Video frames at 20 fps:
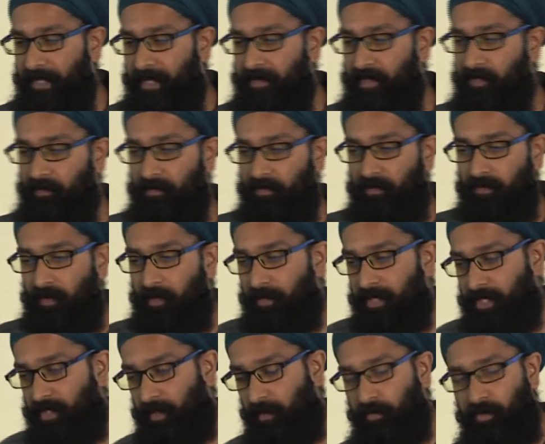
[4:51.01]
And then we
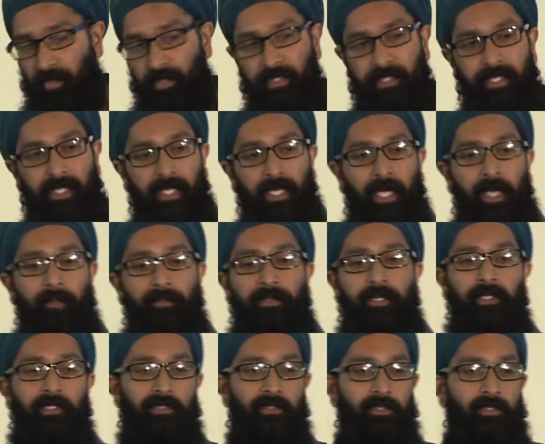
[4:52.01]
basically pull the data up
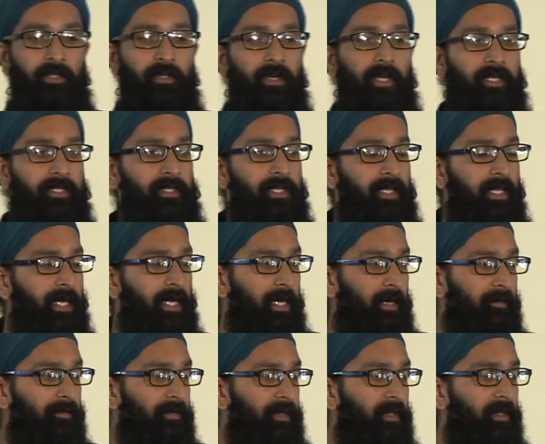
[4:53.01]
into Socrata's
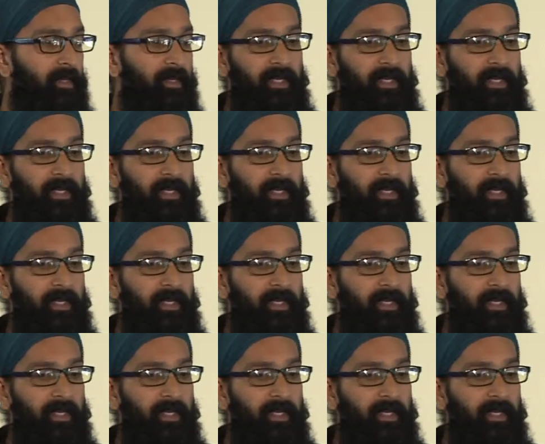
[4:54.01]
cloud.